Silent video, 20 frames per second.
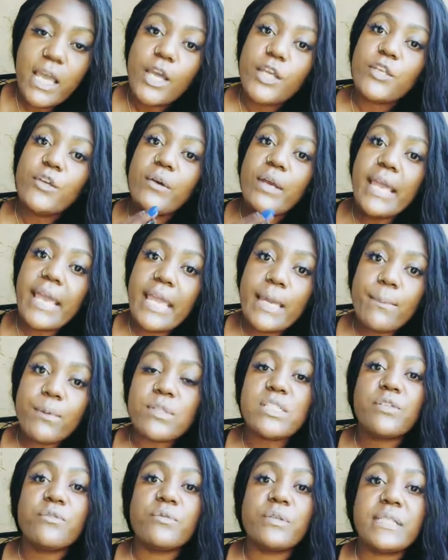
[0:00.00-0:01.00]
you're able
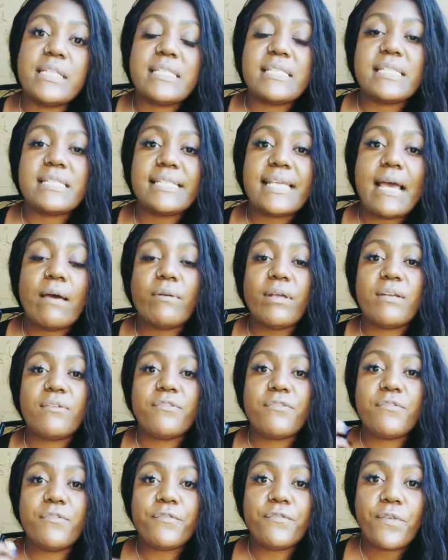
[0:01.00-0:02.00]
to really sit down and
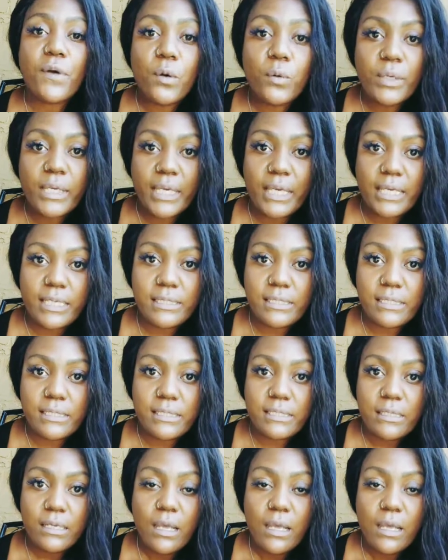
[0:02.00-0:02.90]
focus